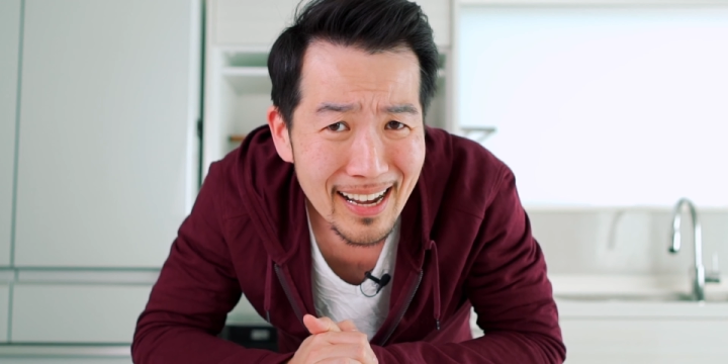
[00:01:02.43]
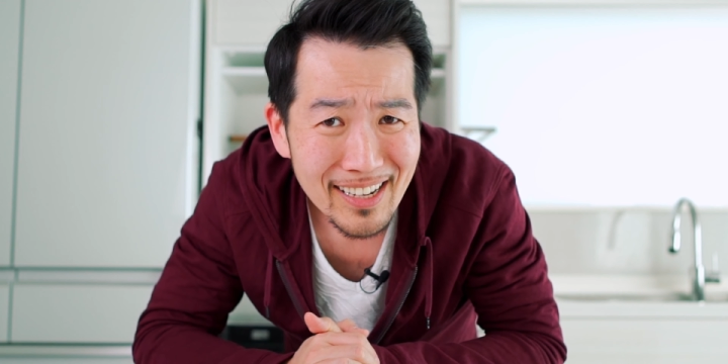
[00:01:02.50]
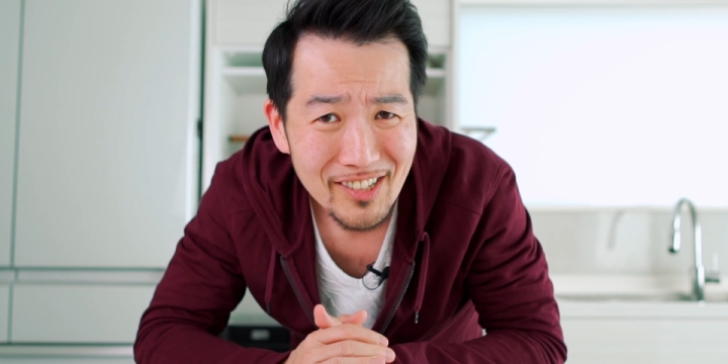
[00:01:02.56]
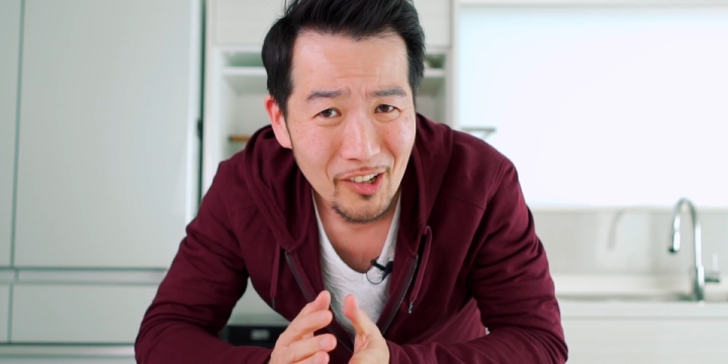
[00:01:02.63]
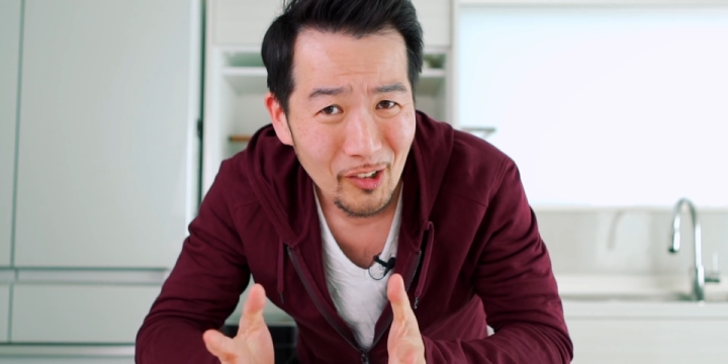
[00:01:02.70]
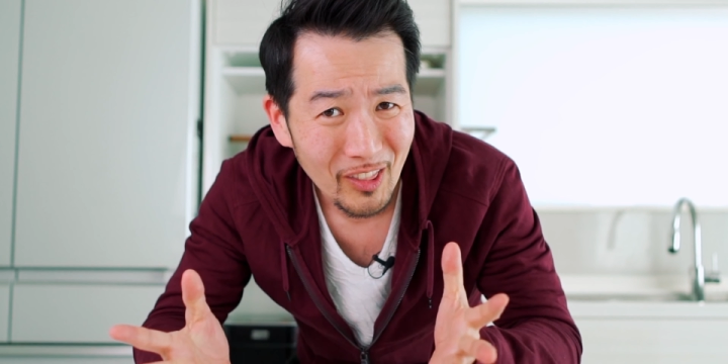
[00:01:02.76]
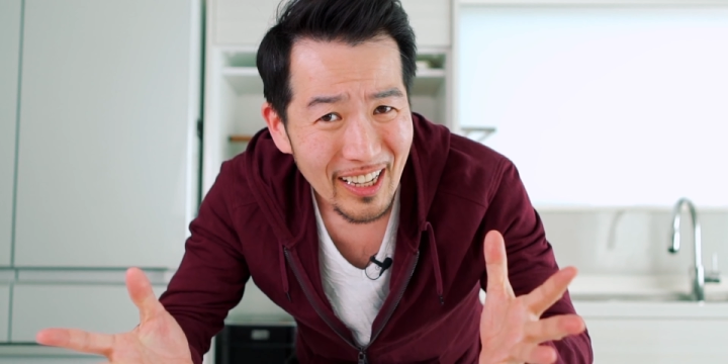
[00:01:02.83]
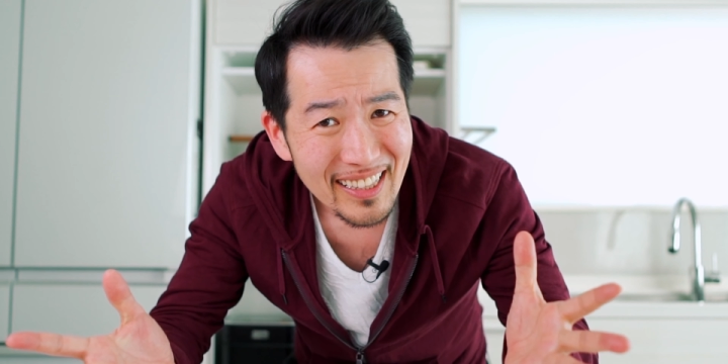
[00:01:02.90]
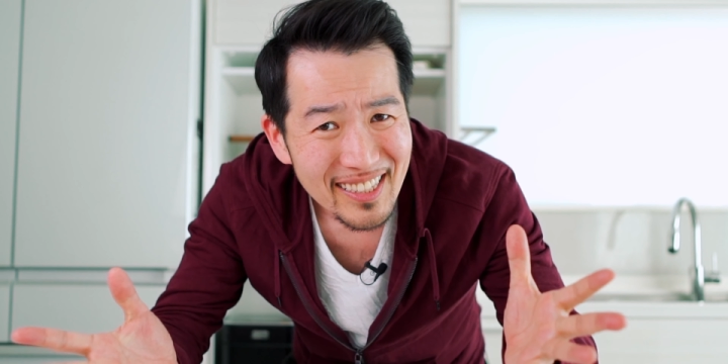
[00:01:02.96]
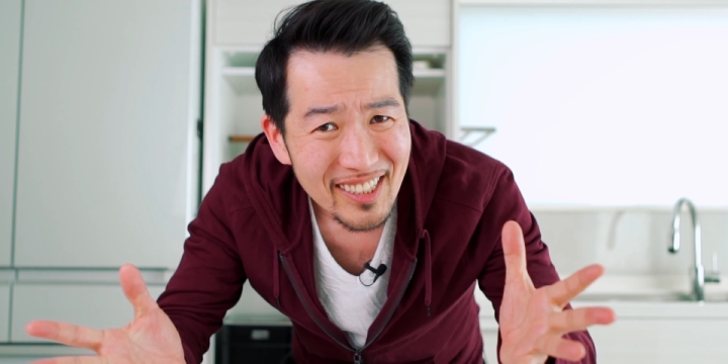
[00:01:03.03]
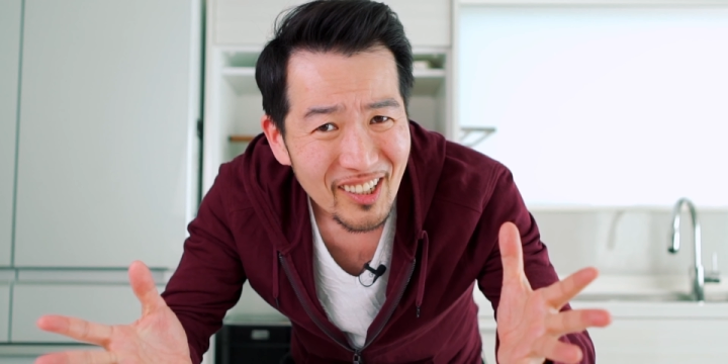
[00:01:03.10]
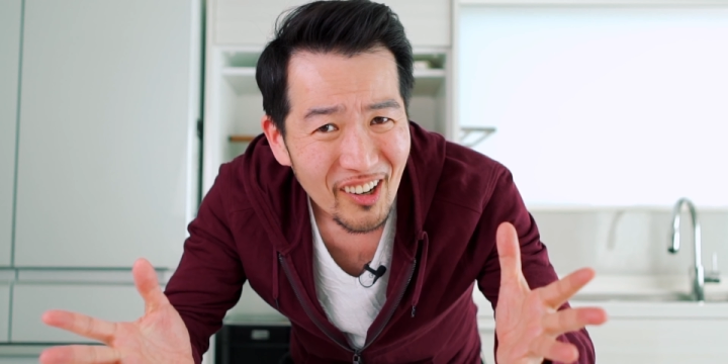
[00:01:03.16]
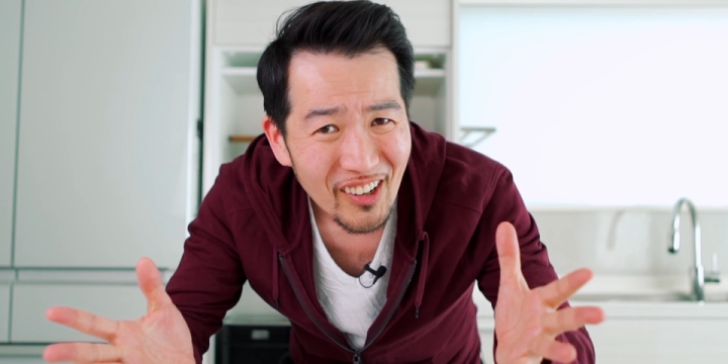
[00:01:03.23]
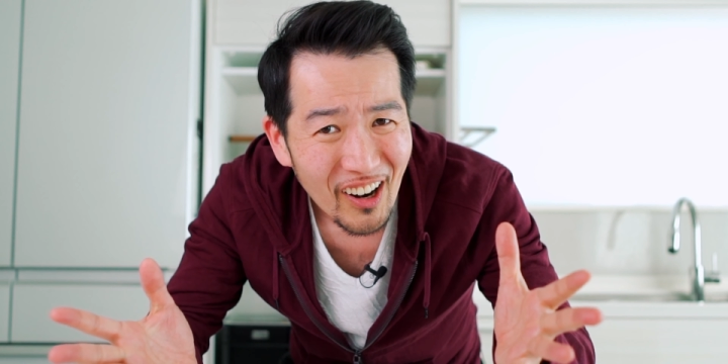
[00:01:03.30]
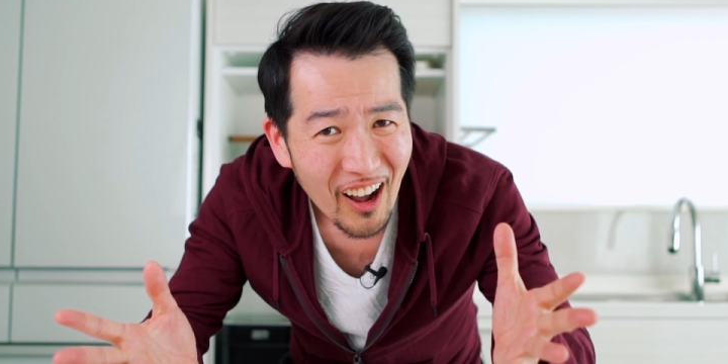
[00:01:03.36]
So let's
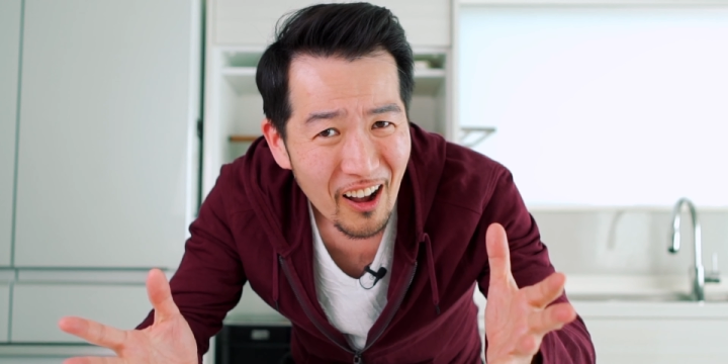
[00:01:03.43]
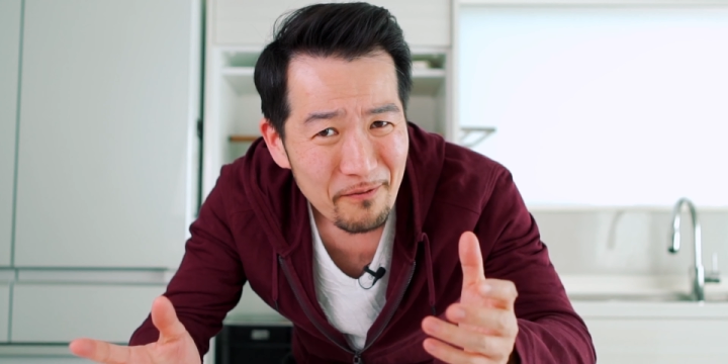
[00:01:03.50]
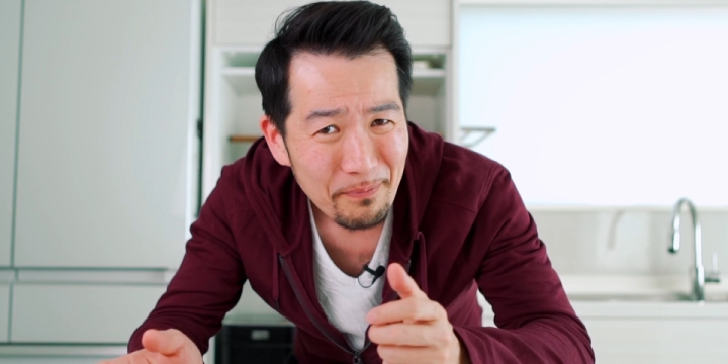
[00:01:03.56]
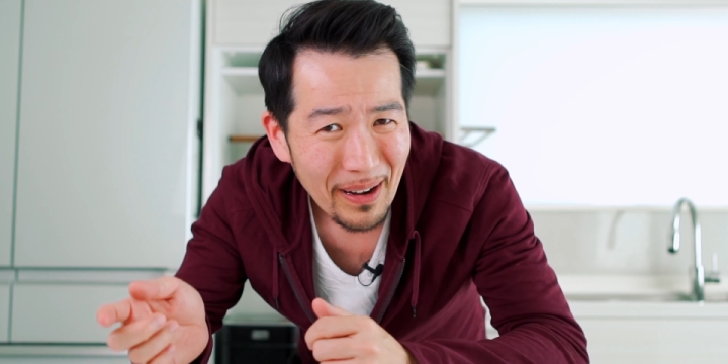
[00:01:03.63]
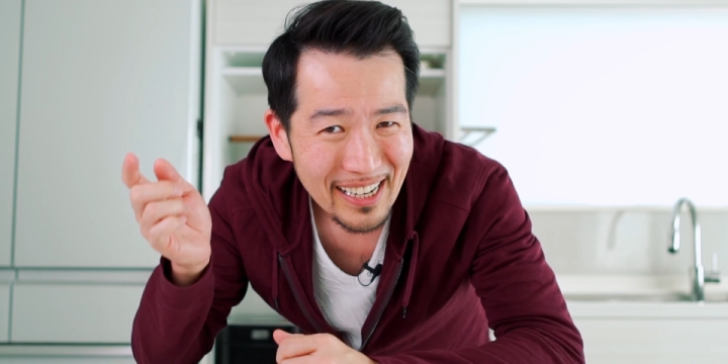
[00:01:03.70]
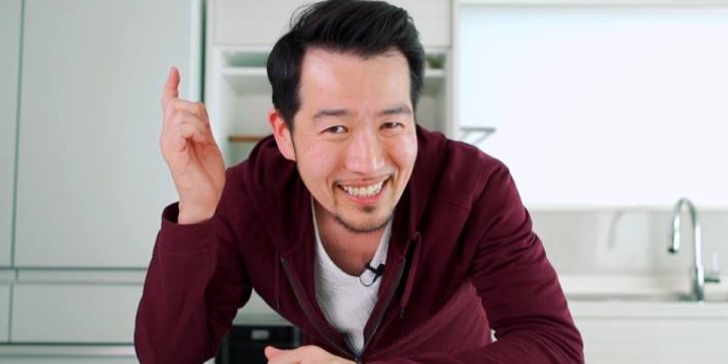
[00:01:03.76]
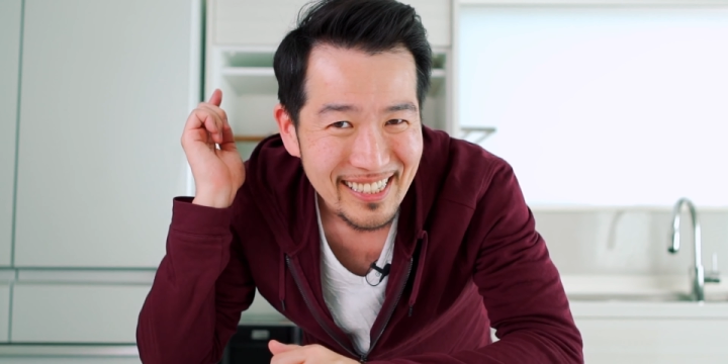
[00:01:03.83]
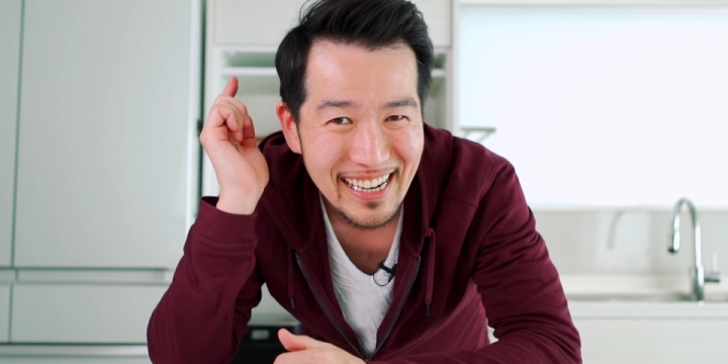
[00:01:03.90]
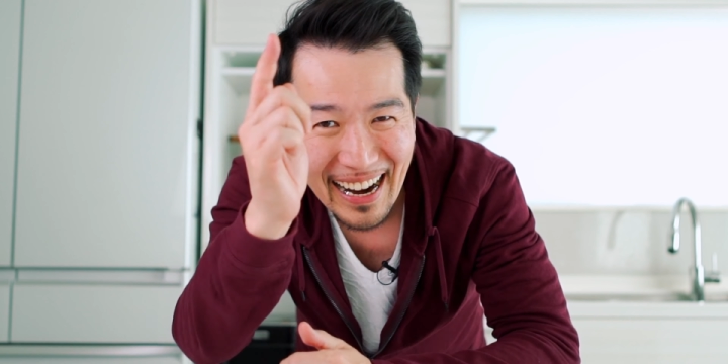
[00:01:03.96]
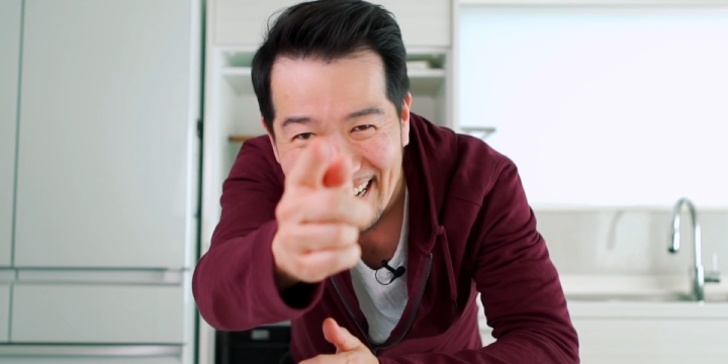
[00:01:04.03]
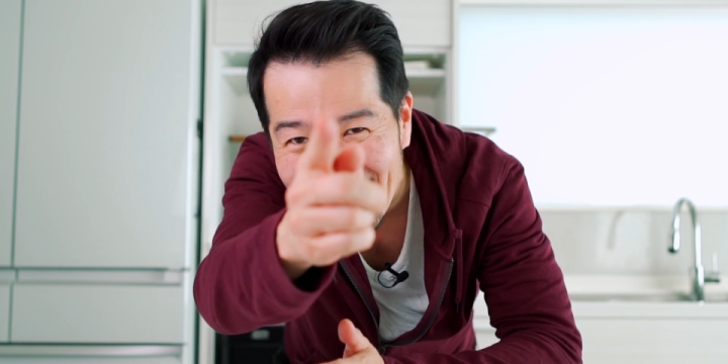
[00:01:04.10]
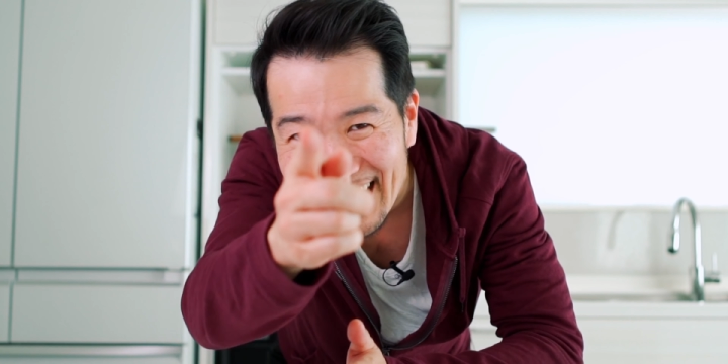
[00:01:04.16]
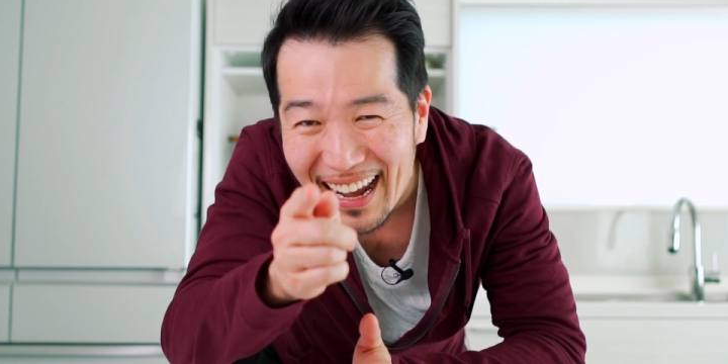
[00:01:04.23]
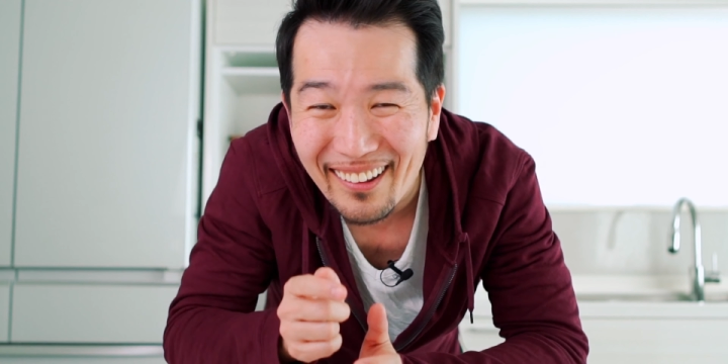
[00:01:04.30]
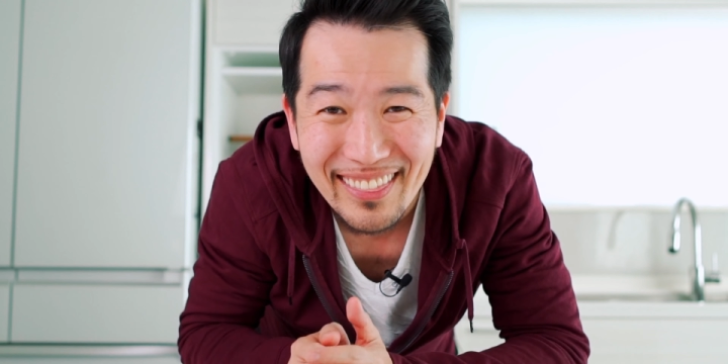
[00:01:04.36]
start off by
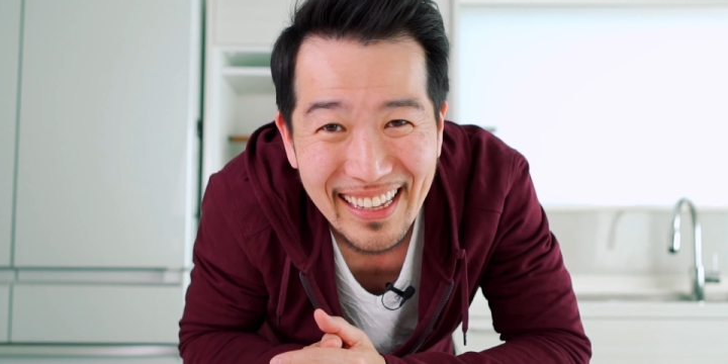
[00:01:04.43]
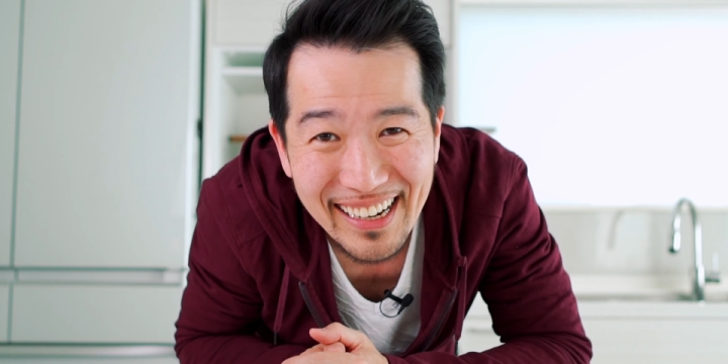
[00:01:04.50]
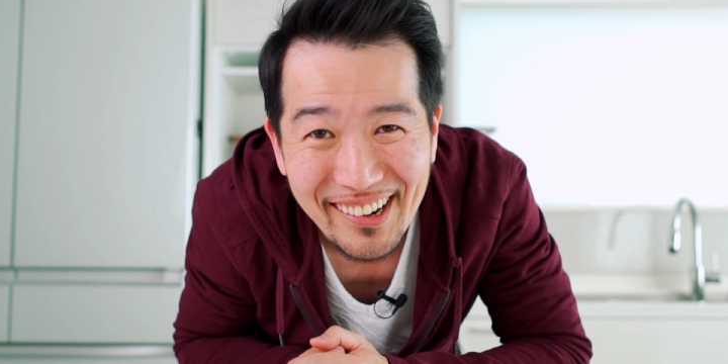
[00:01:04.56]
checking out the